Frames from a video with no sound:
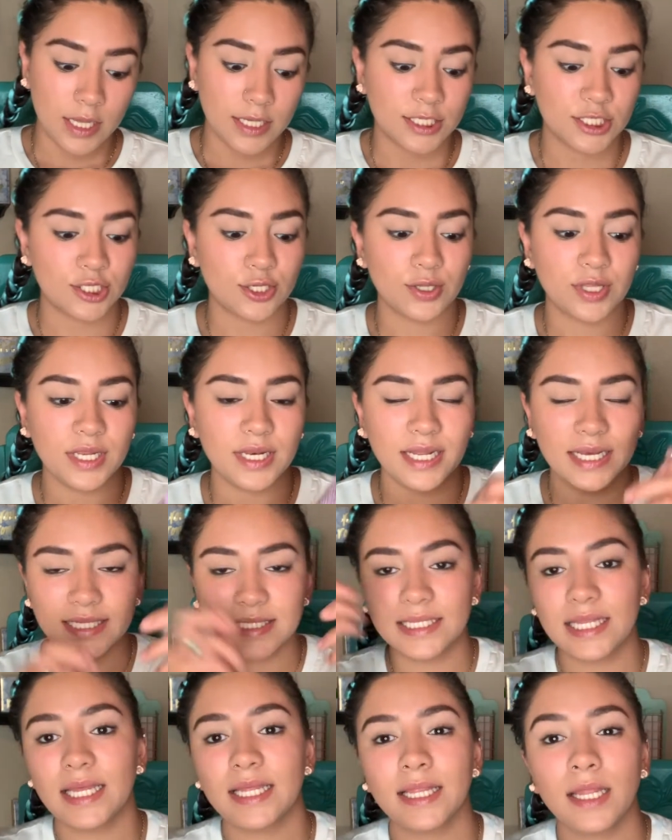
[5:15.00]
So the next
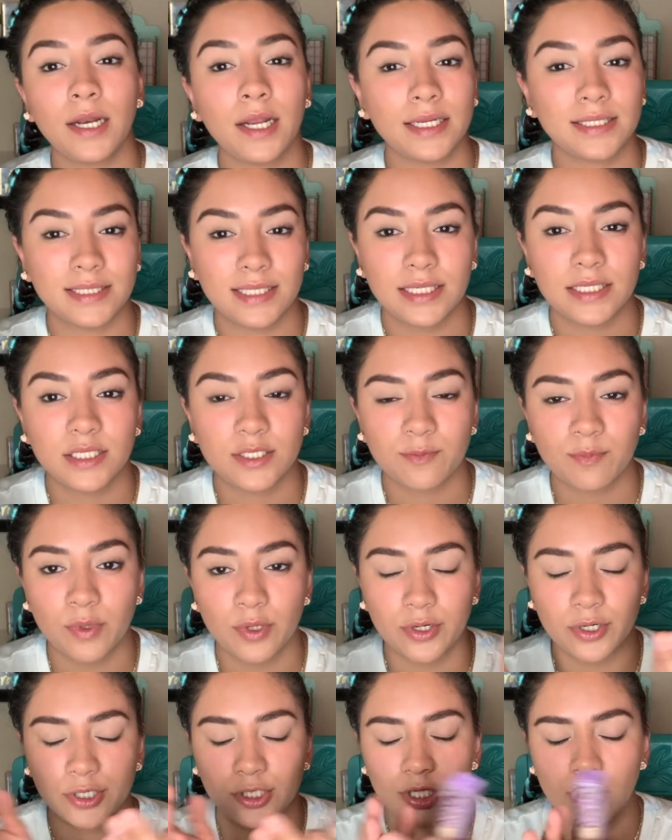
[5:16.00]
thing that I did
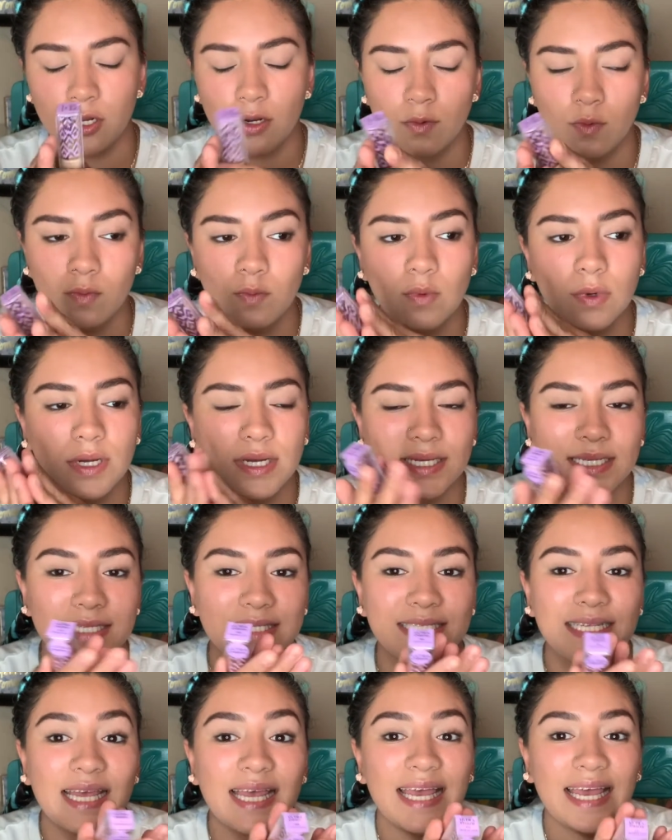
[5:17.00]
splurge on was
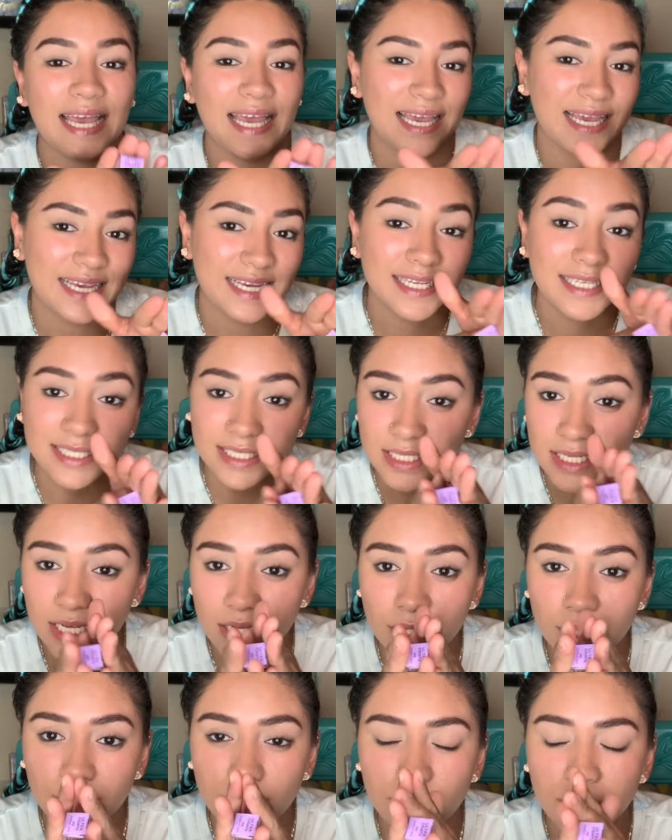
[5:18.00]
a
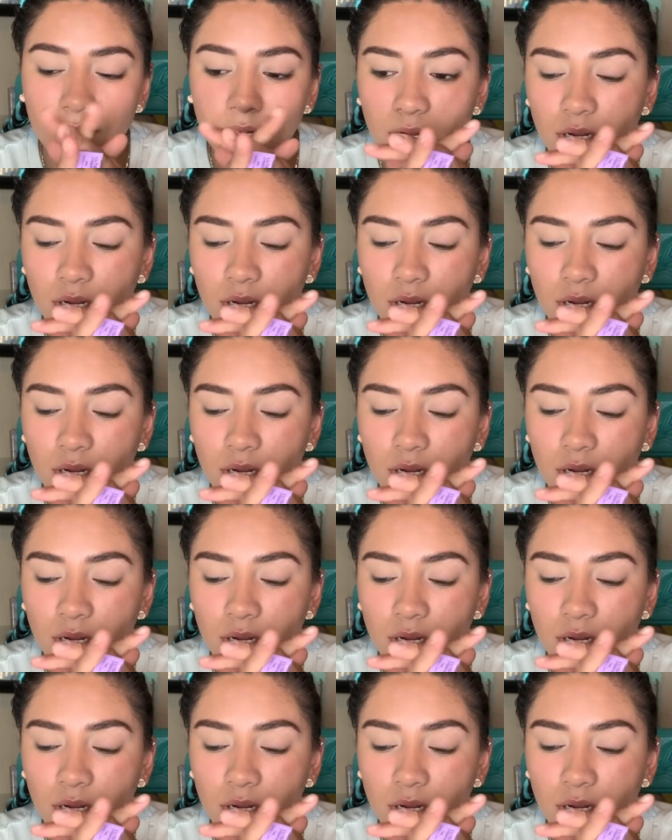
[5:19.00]
concealer.